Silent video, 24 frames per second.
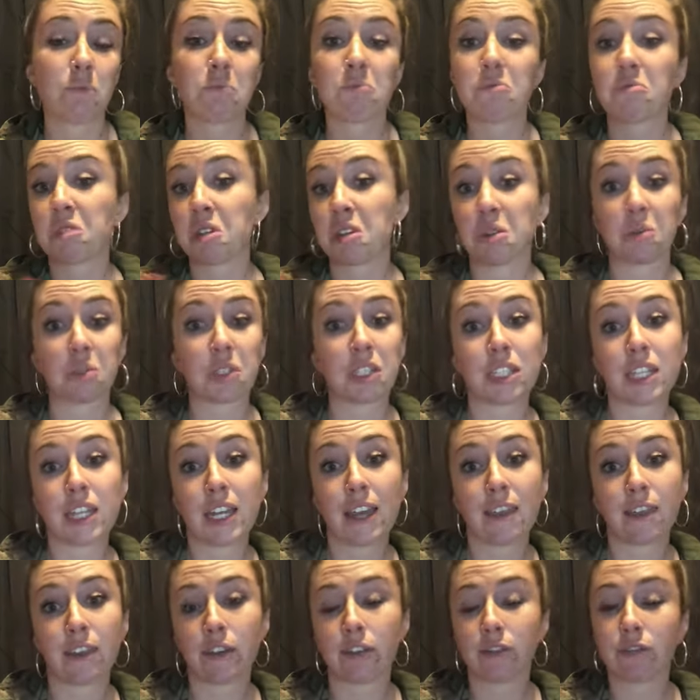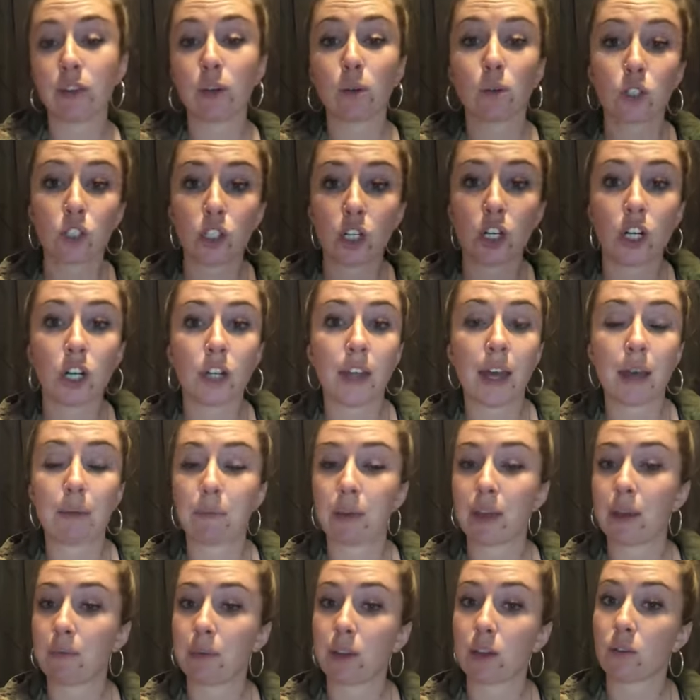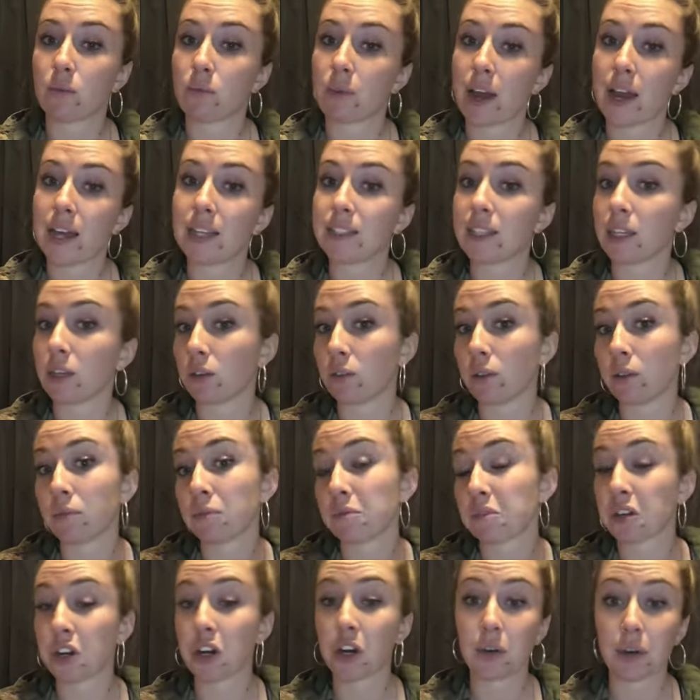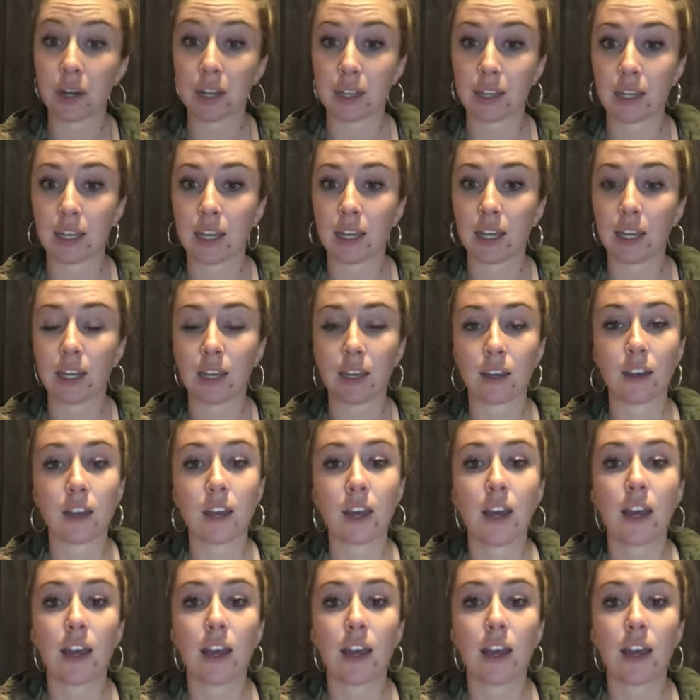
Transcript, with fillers: you know see in their future that may be arising currently